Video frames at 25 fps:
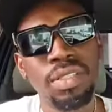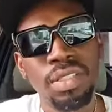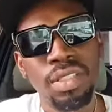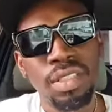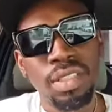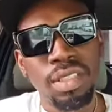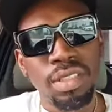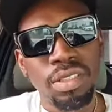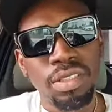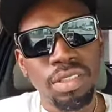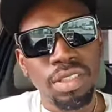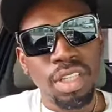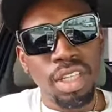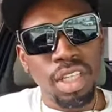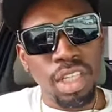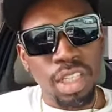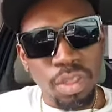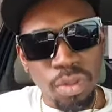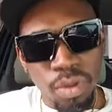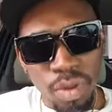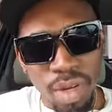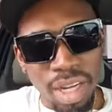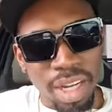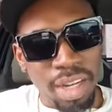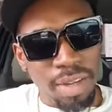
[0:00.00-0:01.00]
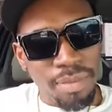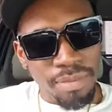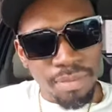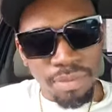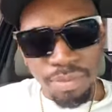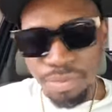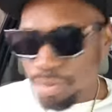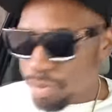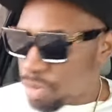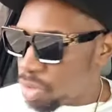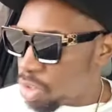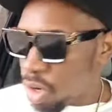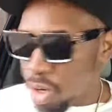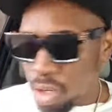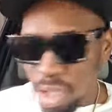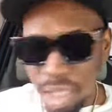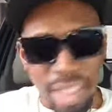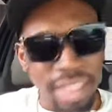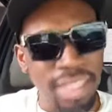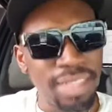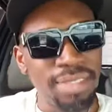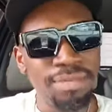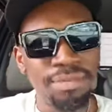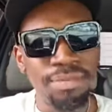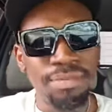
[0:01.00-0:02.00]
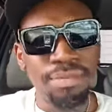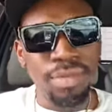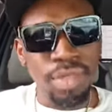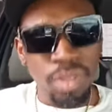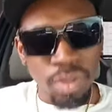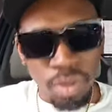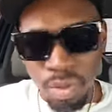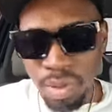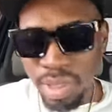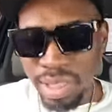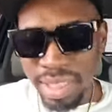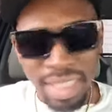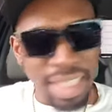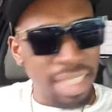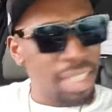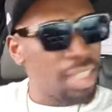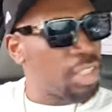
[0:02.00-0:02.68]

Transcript: So you know what, juggling music,